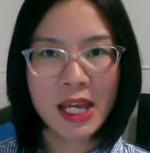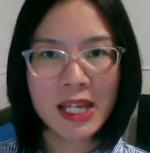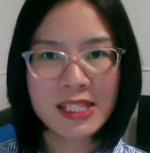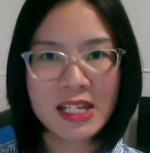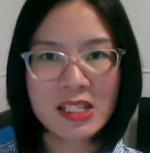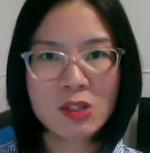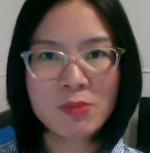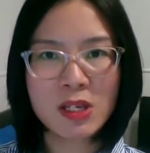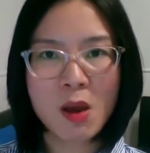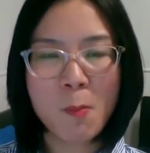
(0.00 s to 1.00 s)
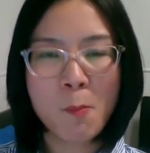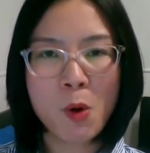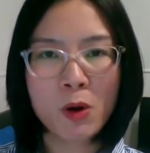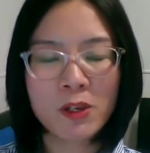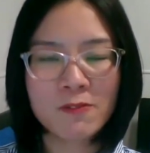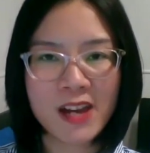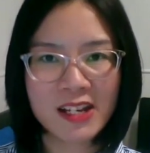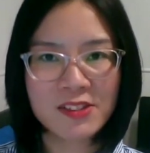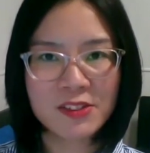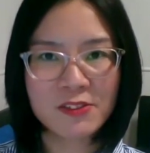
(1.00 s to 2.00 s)
it tends to be more
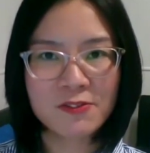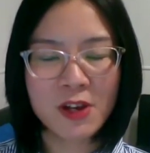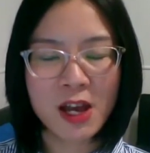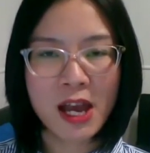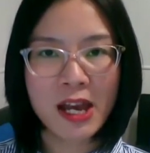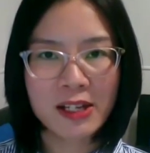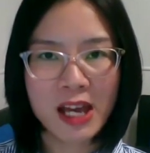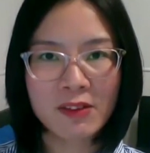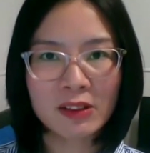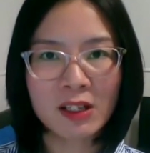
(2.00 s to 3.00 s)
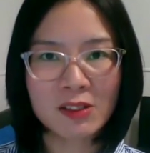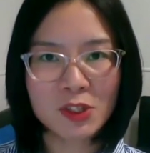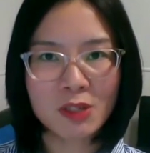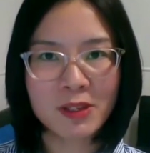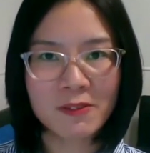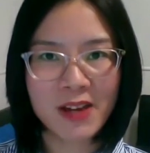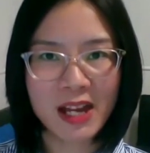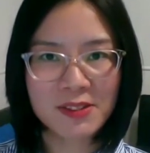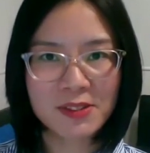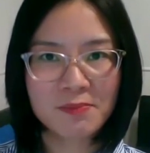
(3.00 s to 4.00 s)
effective and have a long-term
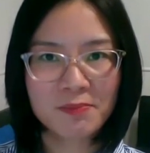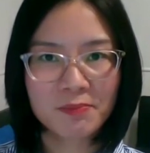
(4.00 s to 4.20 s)
effect.